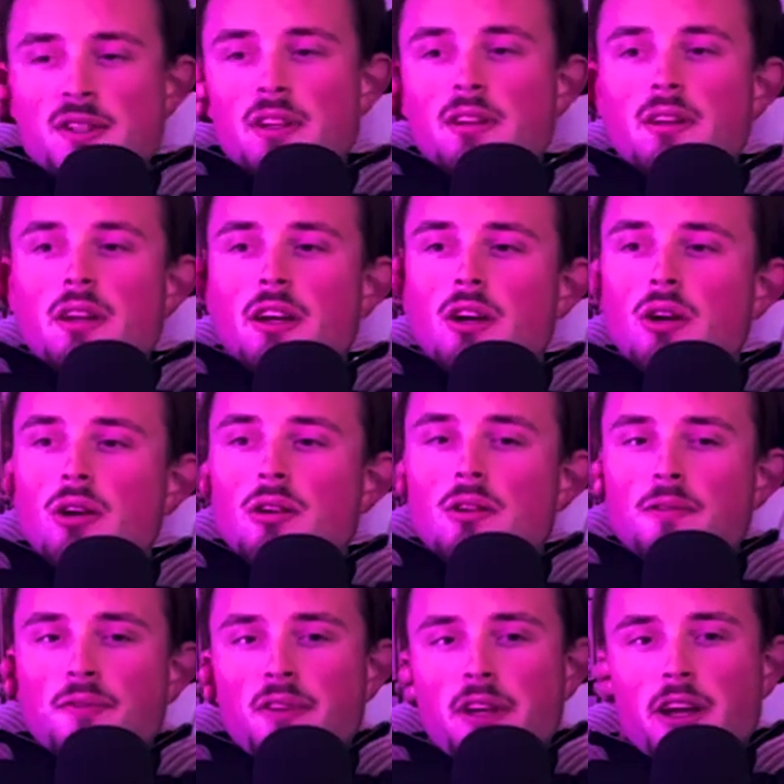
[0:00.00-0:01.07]
it in like all
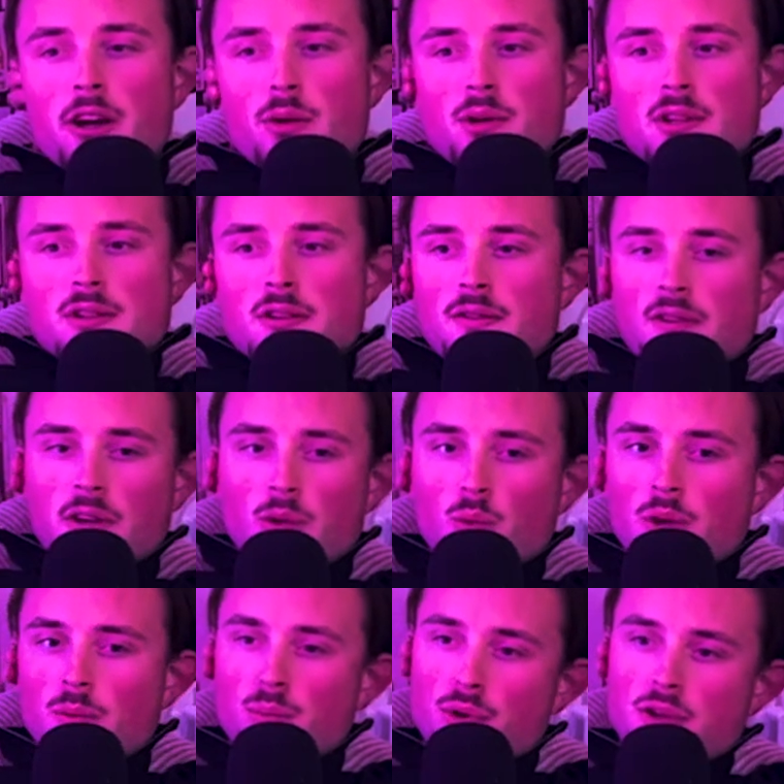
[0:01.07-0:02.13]
of the areas of like
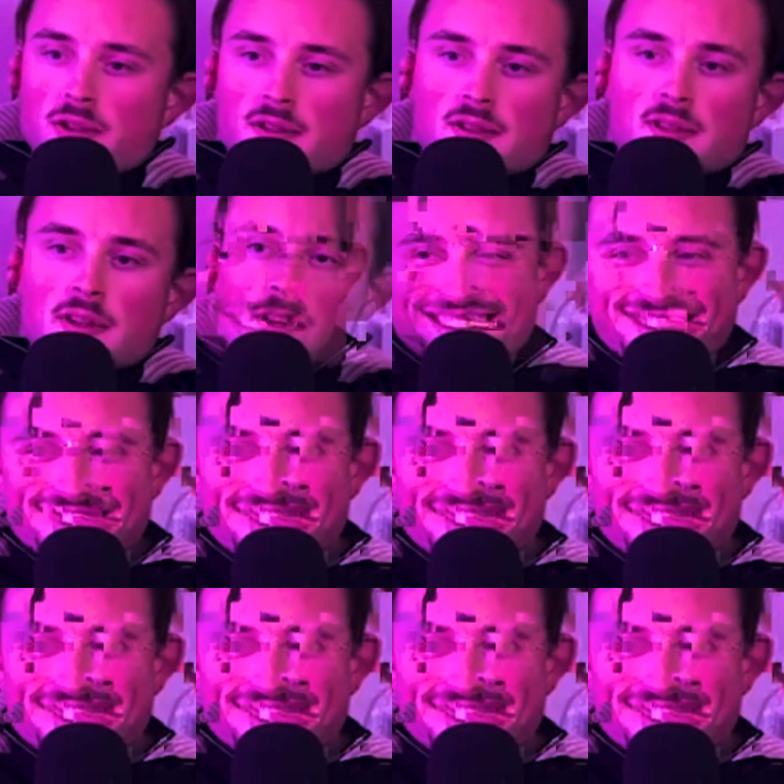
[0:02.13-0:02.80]
one person's life.